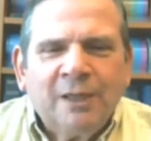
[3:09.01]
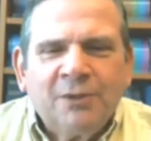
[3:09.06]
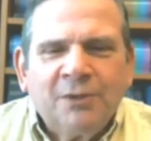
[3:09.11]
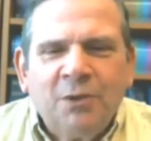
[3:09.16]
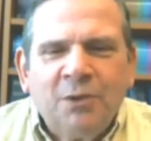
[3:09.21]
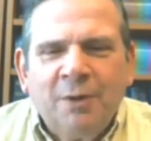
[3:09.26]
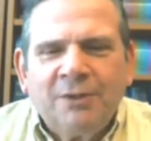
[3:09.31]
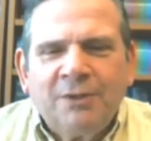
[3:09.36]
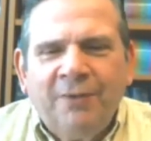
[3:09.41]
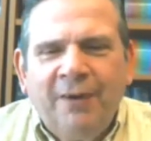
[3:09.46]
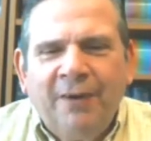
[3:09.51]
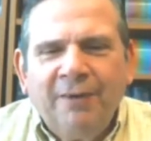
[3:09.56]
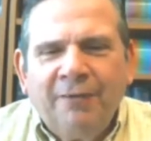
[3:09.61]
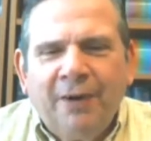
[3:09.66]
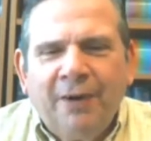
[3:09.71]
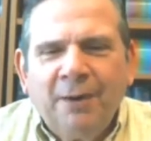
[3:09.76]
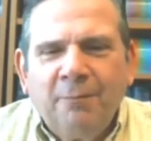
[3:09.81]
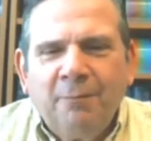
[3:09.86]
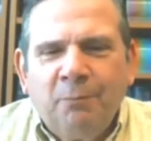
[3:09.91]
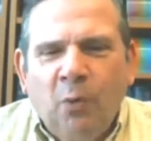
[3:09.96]
So it's very,
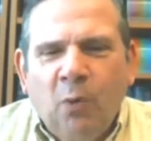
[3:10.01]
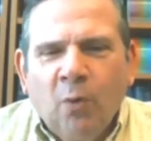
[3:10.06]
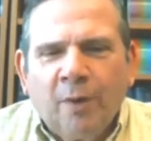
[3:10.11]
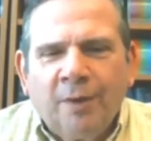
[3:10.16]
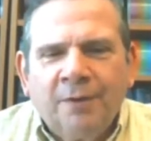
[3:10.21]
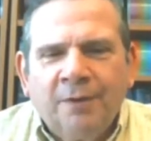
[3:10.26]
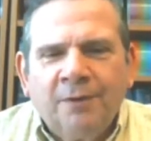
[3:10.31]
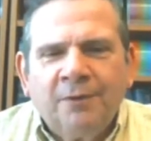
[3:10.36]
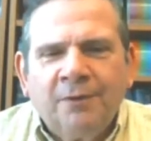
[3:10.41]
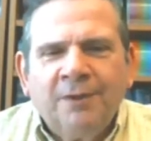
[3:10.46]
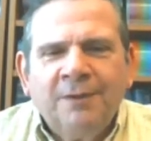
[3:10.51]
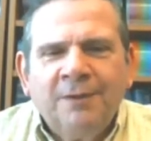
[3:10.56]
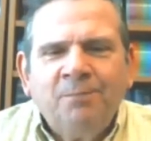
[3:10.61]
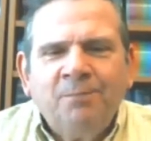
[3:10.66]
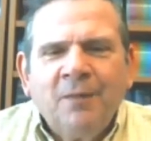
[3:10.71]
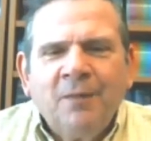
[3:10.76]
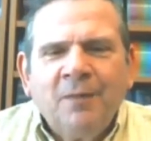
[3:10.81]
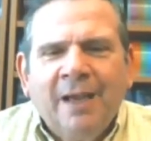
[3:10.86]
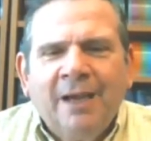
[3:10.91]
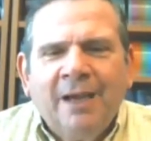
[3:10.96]
very important
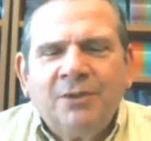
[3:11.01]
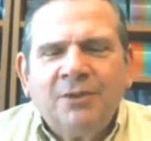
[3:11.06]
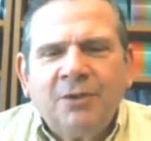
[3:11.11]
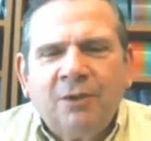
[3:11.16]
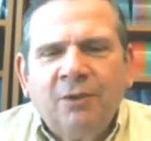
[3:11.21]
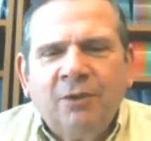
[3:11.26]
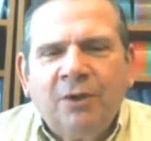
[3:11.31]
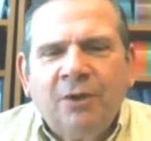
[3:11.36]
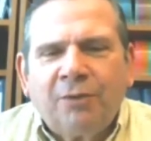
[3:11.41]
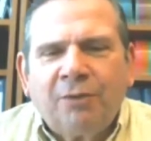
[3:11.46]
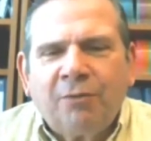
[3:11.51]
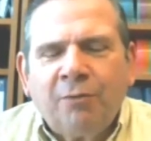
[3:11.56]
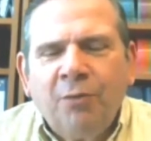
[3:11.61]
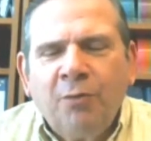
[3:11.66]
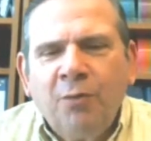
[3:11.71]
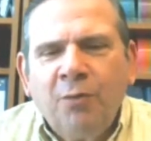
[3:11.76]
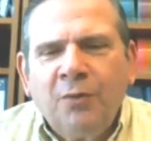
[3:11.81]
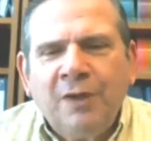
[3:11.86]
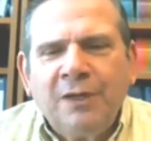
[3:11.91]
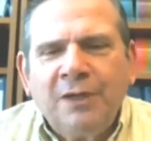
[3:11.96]
as you look
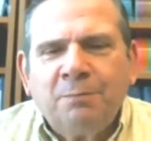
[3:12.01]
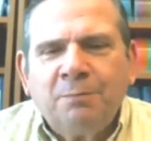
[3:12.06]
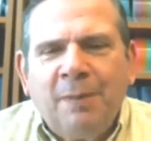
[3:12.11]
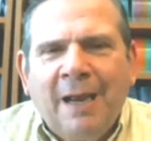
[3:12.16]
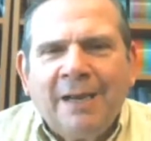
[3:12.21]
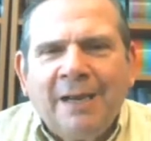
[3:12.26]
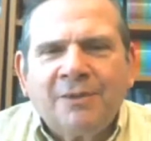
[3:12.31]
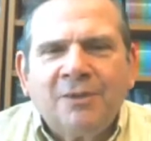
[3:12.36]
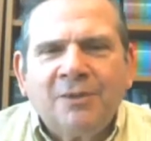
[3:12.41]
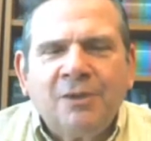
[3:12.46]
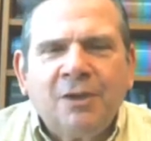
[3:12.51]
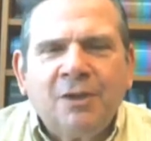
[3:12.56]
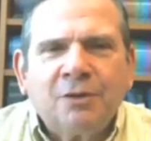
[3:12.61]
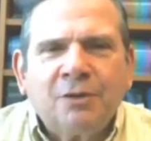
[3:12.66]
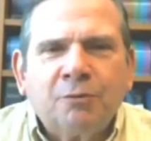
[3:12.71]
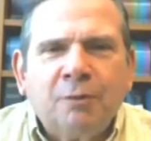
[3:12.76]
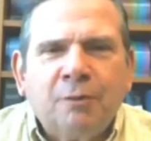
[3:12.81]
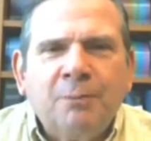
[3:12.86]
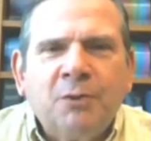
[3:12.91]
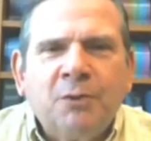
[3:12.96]
through these passages of
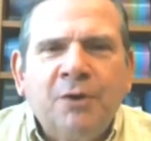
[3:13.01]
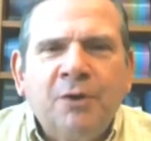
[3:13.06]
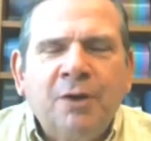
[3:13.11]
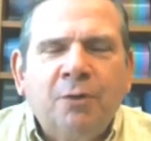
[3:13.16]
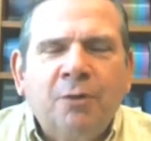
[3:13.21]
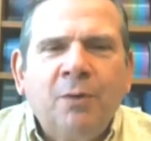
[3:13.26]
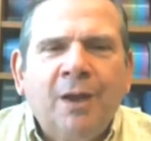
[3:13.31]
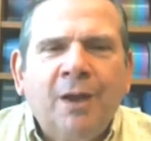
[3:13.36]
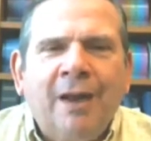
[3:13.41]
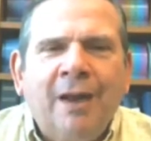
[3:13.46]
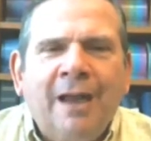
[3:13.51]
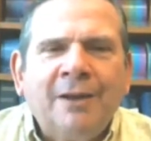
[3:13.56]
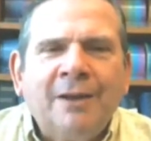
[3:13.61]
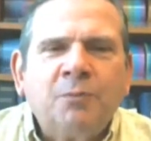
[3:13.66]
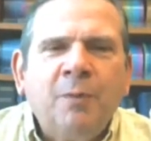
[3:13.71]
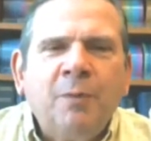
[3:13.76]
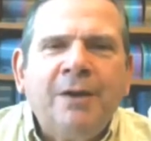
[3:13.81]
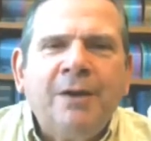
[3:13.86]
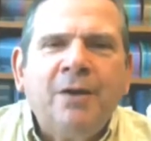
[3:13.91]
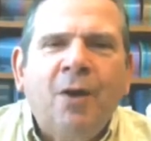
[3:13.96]
Scripture, you
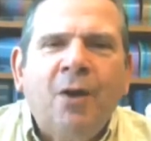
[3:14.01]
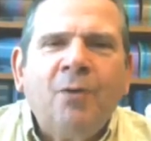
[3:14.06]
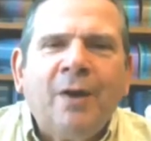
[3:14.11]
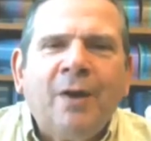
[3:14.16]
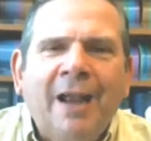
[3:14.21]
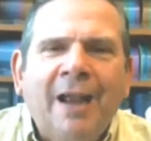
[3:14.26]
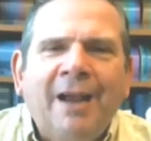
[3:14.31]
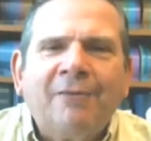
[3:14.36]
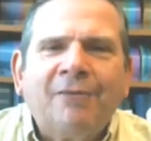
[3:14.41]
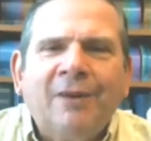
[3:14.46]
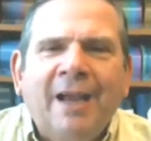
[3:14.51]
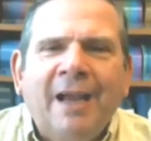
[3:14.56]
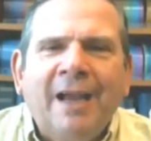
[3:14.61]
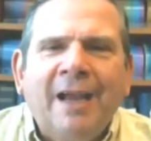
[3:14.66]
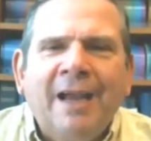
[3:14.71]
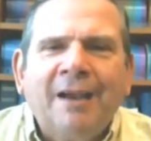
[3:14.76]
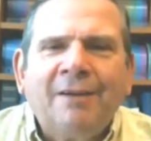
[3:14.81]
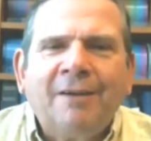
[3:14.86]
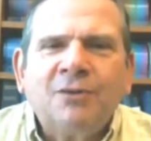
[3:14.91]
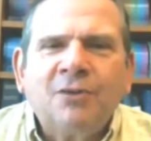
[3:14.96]
realize we don't have to
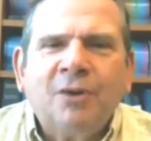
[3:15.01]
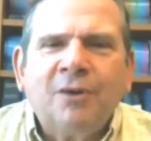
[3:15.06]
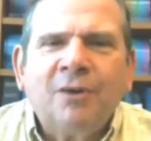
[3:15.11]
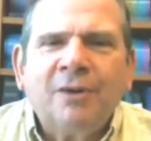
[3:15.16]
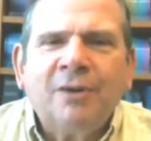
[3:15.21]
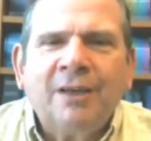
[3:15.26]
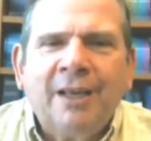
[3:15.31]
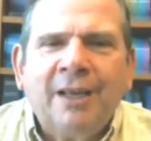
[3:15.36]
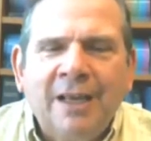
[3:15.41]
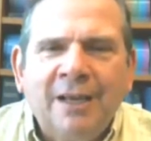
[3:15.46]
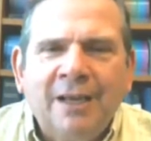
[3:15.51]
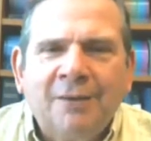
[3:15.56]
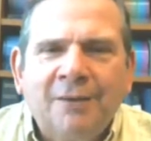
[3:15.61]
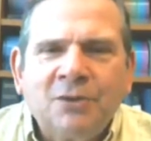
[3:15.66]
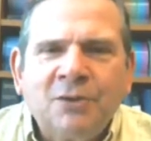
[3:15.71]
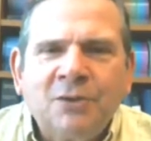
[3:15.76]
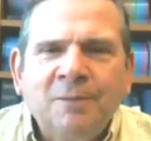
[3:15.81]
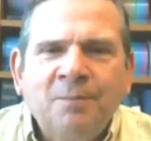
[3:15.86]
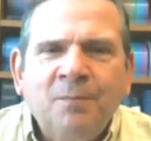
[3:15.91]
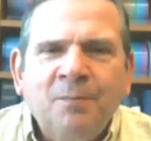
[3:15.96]
have certain
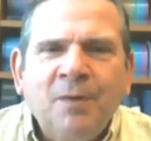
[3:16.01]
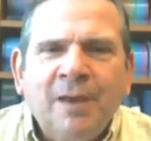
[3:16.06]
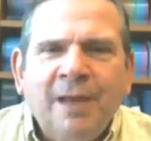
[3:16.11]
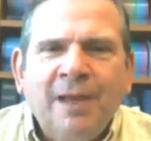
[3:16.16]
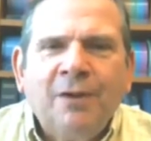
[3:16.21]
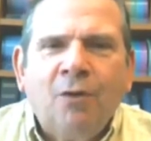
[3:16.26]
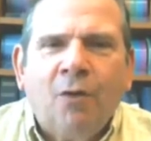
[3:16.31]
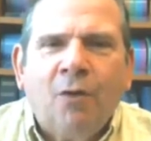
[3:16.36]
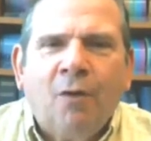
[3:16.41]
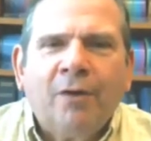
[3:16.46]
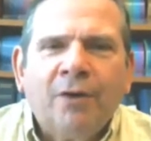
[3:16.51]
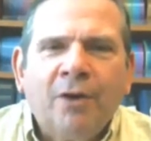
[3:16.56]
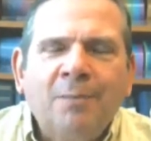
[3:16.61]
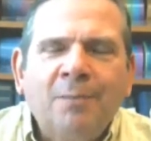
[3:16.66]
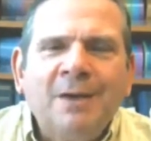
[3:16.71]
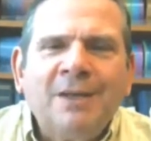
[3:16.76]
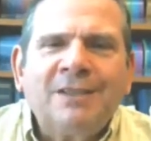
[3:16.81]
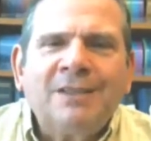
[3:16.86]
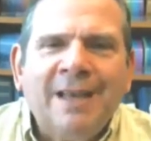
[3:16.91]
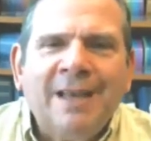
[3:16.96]
gifts in order to
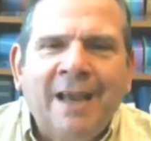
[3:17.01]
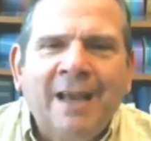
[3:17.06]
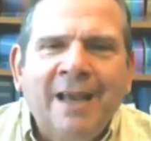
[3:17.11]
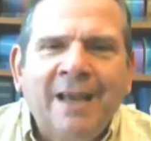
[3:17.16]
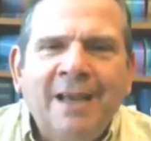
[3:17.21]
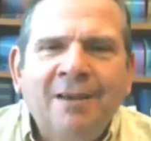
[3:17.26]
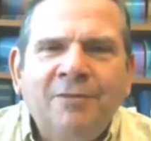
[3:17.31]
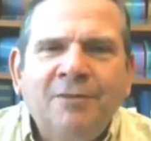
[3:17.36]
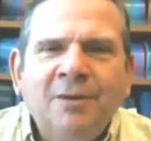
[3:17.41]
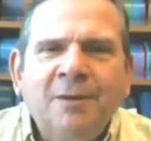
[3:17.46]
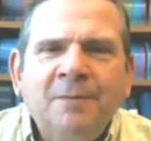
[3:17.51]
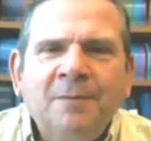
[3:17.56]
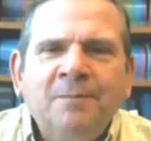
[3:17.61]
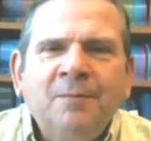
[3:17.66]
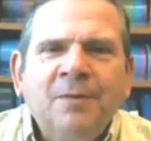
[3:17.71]
be saved.